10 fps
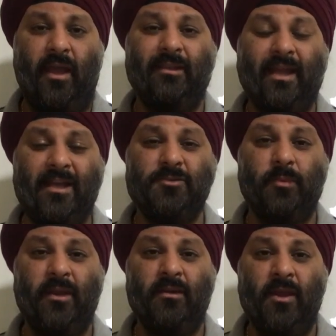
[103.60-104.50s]
And that's
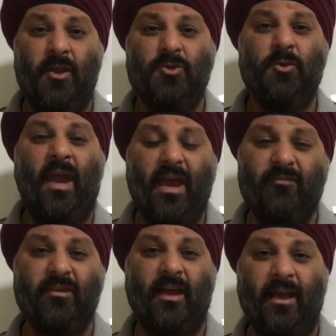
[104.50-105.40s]
when you
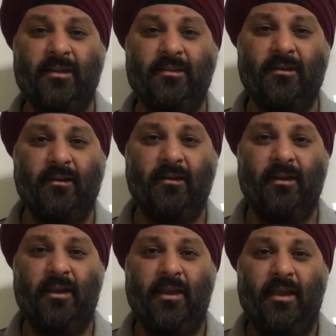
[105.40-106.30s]
have an idea
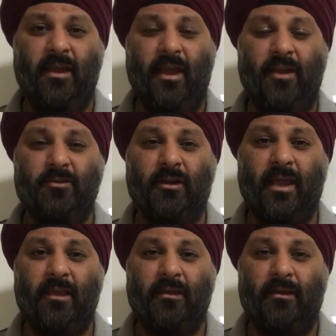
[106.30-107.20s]
and you're
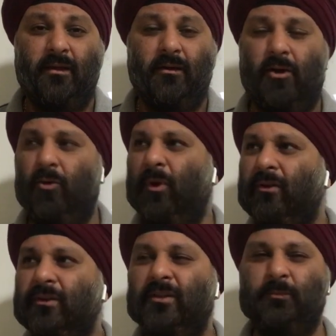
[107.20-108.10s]
like, oh,
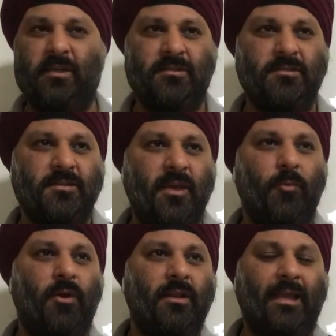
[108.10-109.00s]
what will this person say?
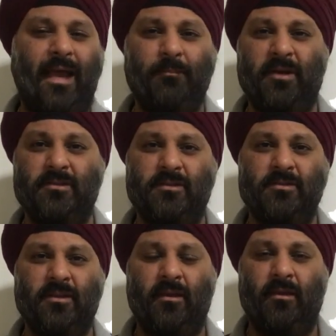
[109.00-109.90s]
What will that person
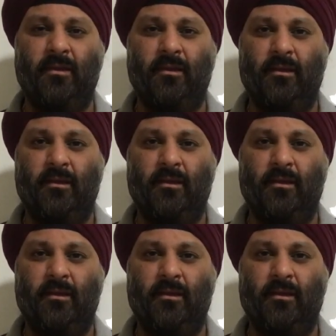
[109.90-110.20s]
say?